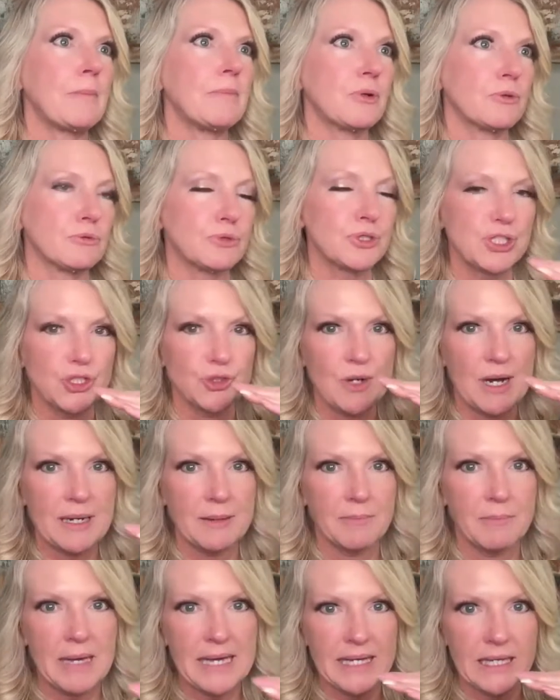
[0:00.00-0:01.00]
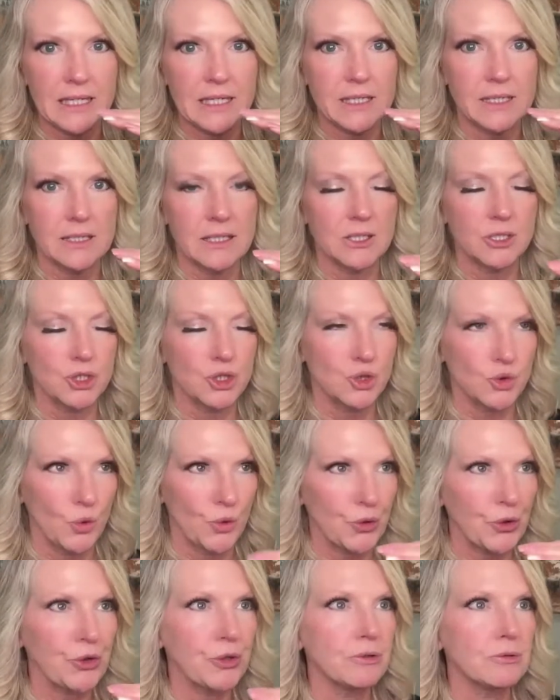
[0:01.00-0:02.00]
We're just trying to make it
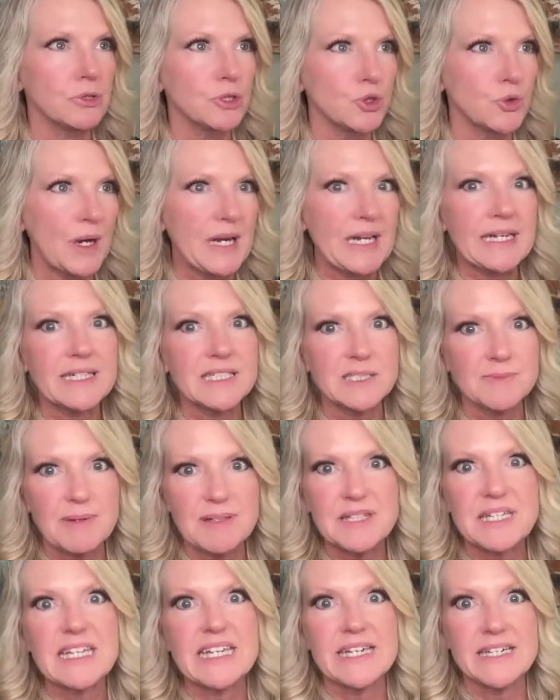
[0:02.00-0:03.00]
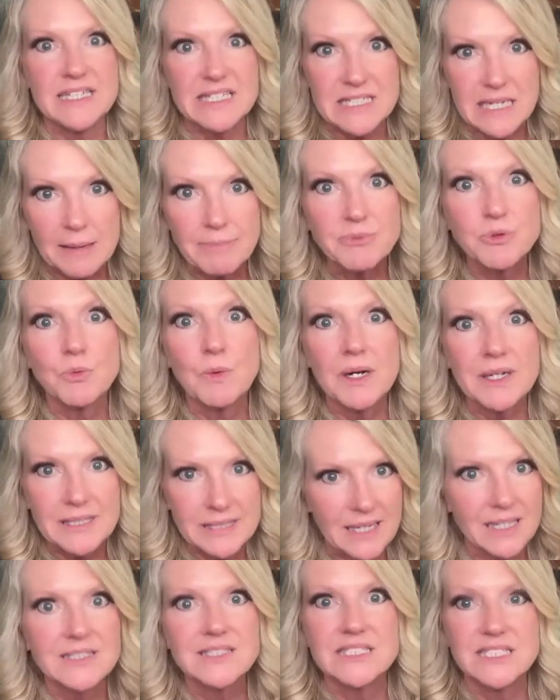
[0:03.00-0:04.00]
shorter trainings, but the in-depth one,
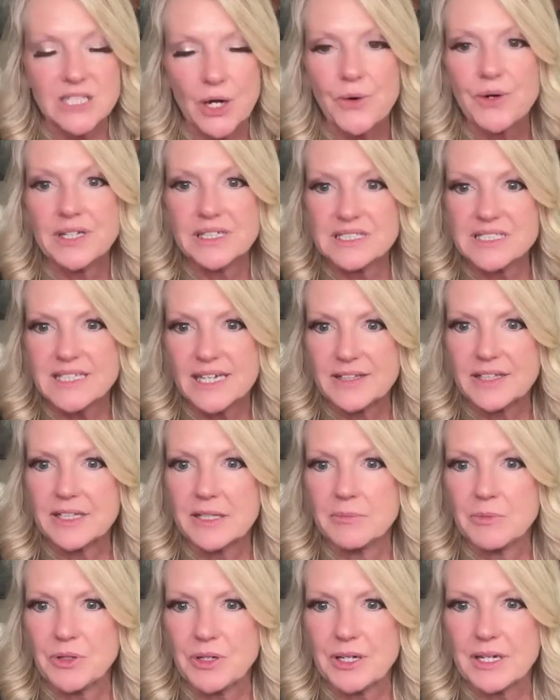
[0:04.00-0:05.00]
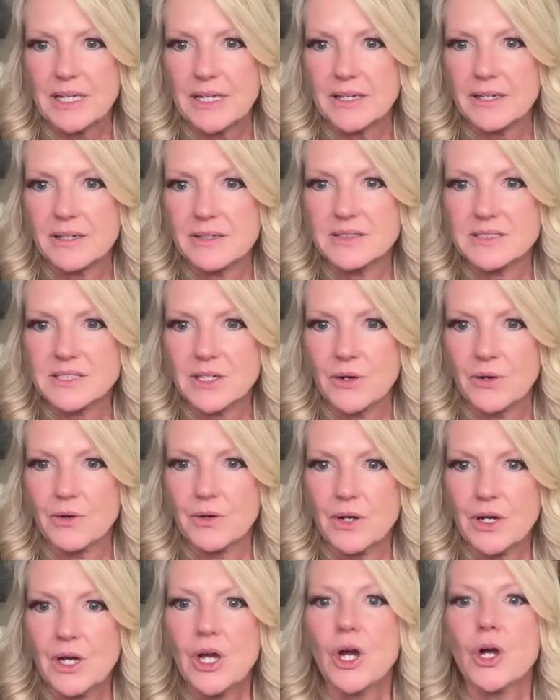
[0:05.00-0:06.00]
yes, is already inside the community. So
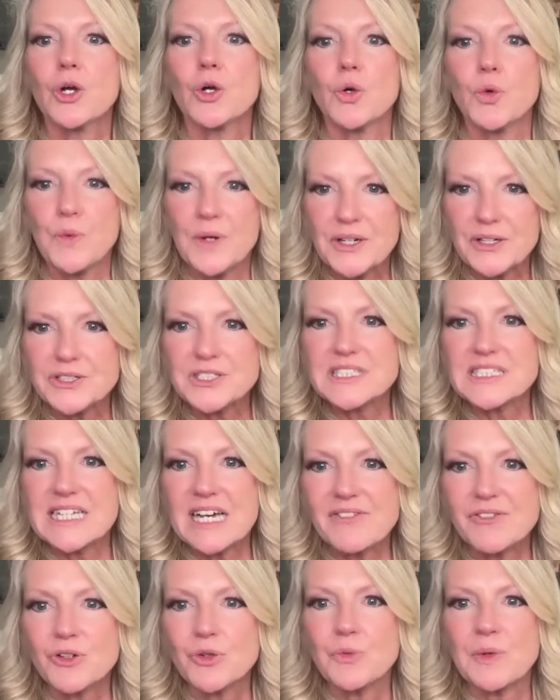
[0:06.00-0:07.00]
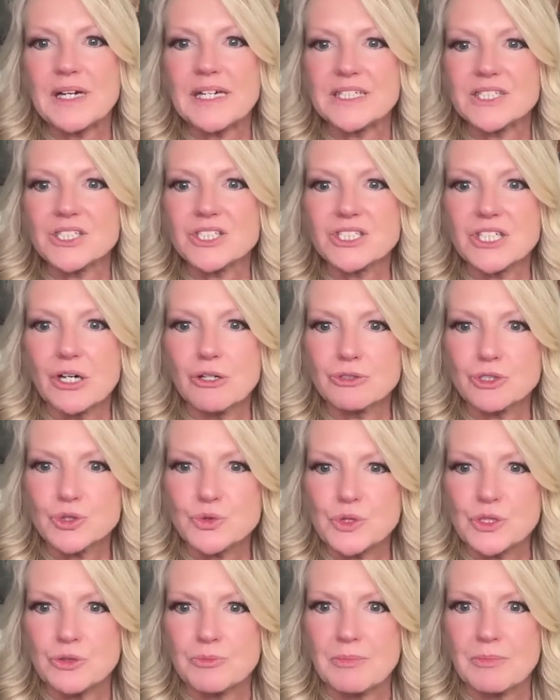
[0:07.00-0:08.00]
quitters never win. So
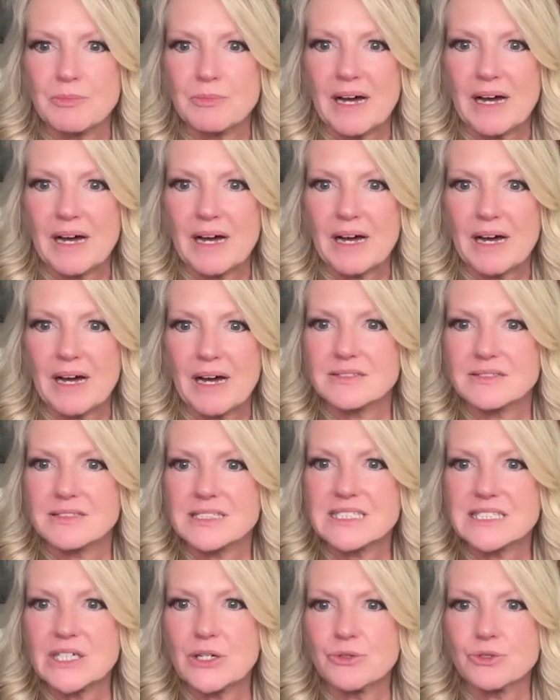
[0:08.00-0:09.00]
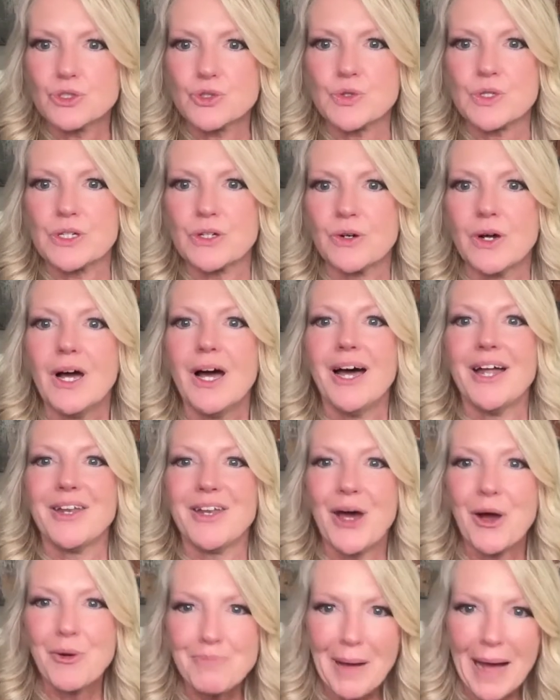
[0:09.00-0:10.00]
true, my friend. So true.
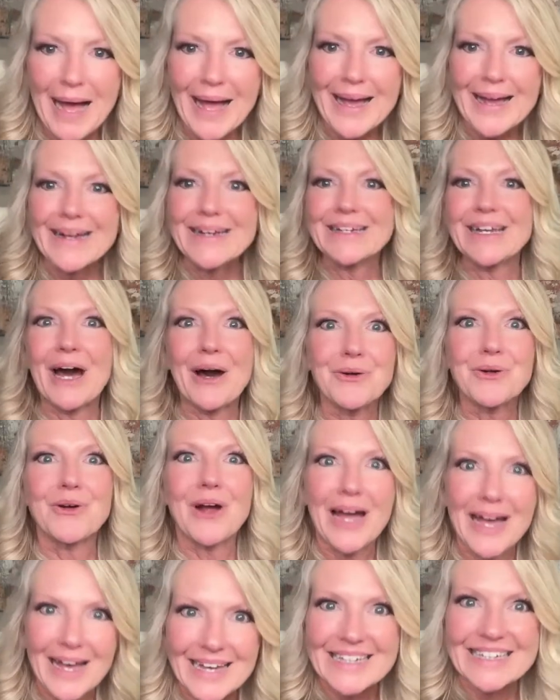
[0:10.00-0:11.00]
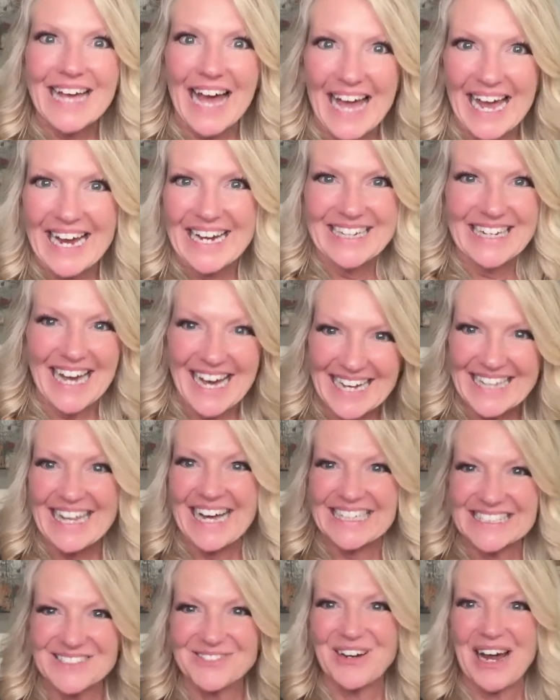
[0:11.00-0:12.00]
No pain, no gain. Yeah,
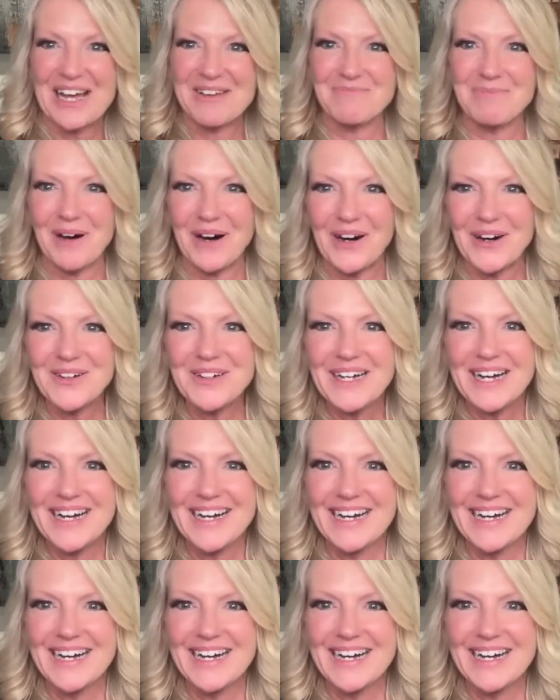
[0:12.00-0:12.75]
that's right, Paul.